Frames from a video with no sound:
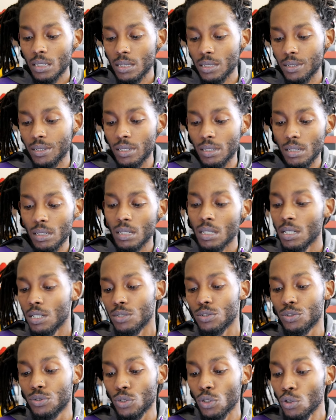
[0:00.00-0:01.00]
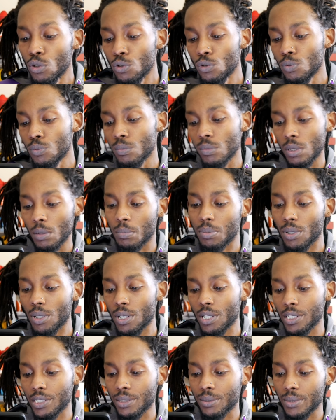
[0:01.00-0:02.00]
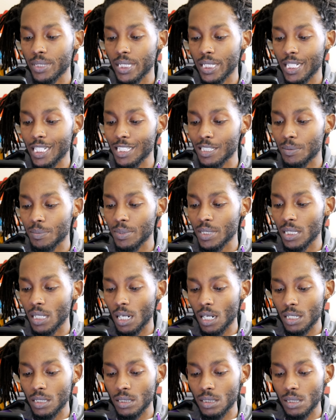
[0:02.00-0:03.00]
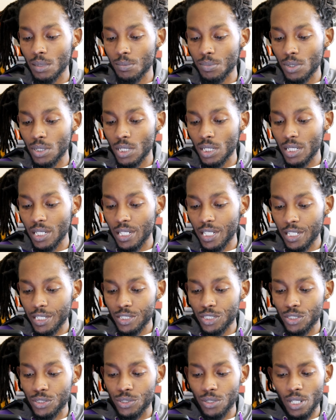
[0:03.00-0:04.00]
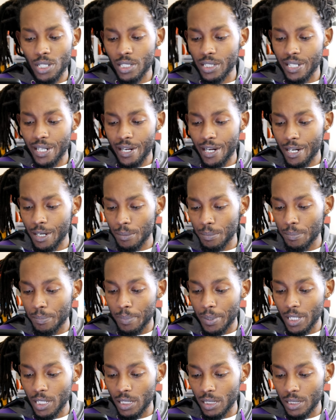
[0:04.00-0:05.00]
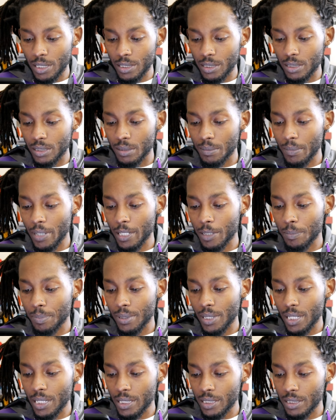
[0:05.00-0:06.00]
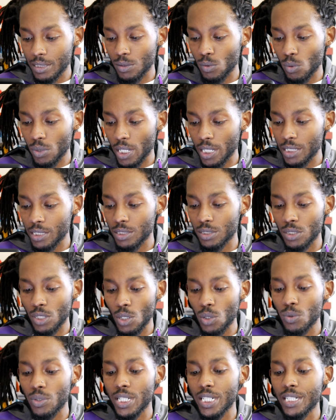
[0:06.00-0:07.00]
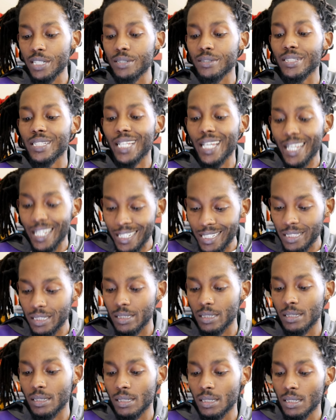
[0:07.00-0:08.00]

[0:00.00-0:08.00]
The Zoom LeBron 3 SB honors LeBron's extraordinary abilities to make plays in ways no one else can.